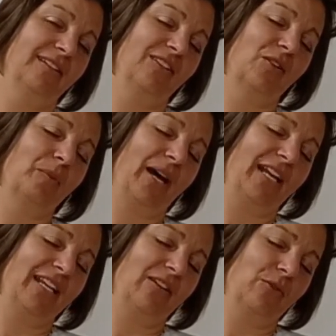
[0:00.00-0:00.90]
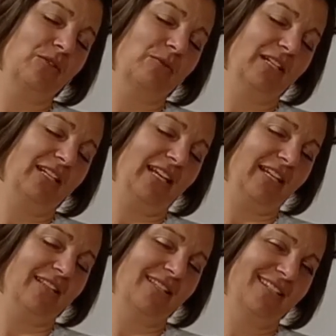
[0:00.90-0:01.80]
Your body knows what it
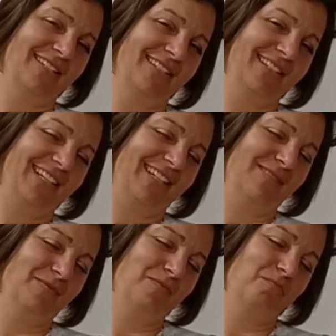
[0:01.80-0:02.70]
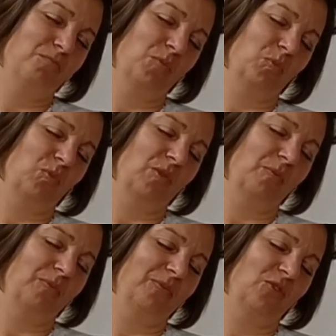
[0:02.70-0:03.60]
needs. Again,
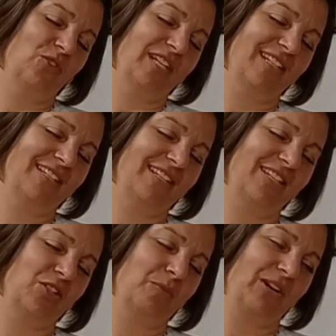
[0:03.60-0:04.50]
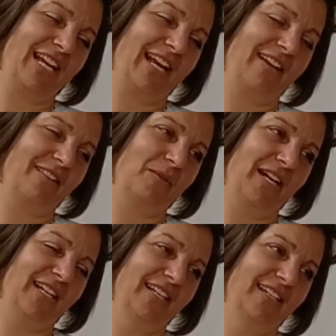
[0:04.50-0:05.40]
the trick is to get your brain out of the way.